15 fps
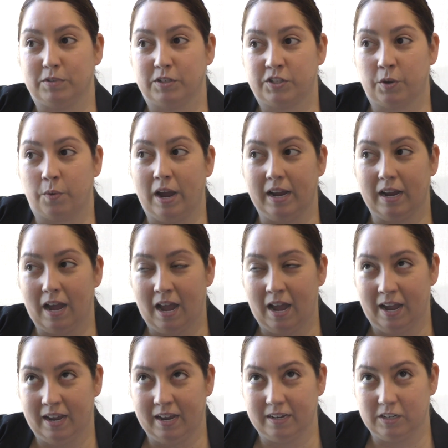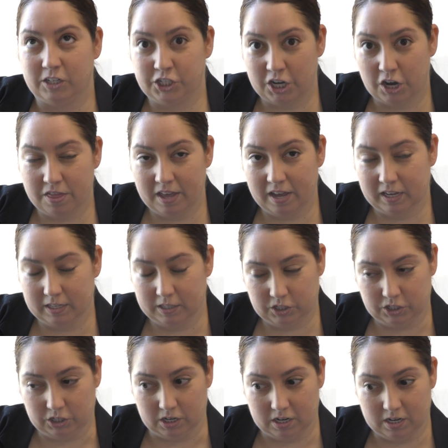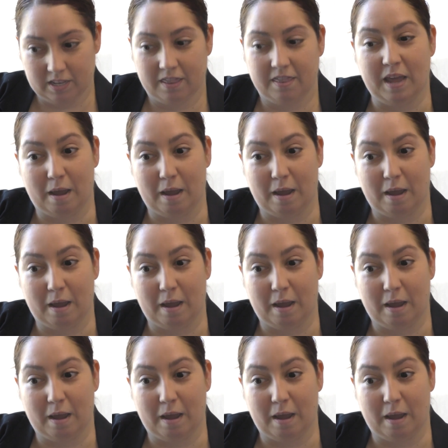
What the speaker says: So I share that concern.